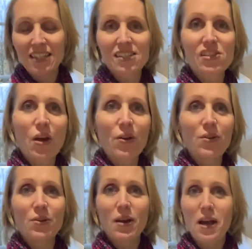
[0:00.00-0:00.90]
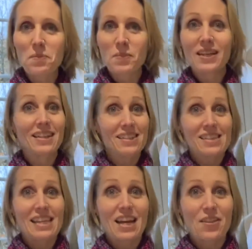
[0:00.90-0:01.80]
So let's
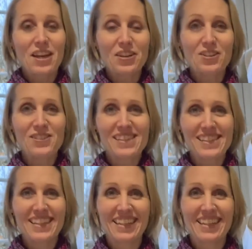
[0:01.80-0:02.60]
see how that goes.